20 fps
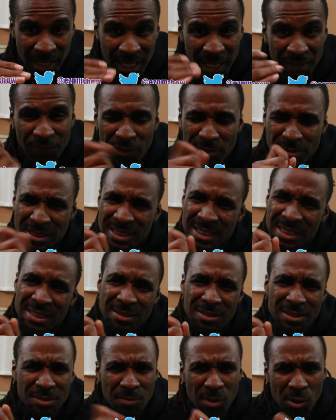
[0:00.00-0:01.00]
if I'm
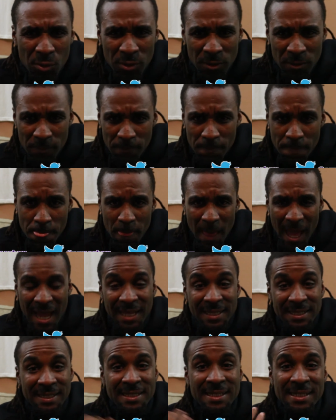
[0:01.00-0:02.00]
still smoking? I
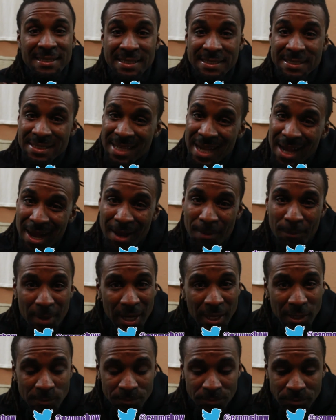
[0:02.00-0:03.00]
had to cut the job
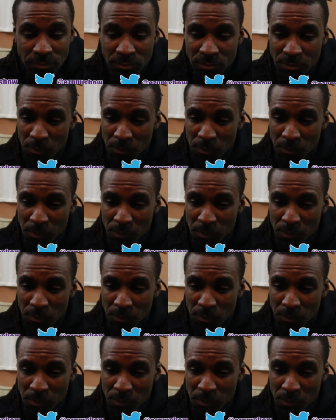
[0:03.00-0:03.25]
out